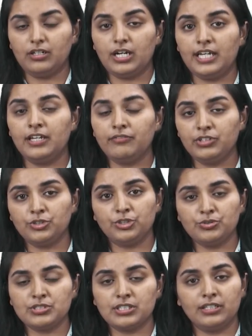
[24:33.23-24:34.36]
I have
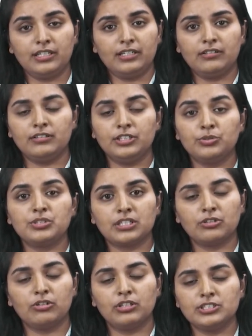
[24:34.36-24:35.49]
introduced a new
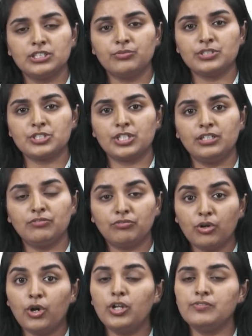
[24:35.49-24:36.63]
technology which
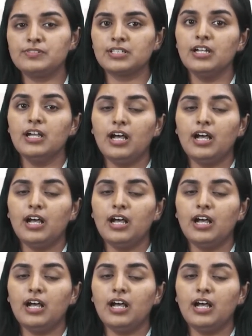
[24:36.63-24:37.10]
involves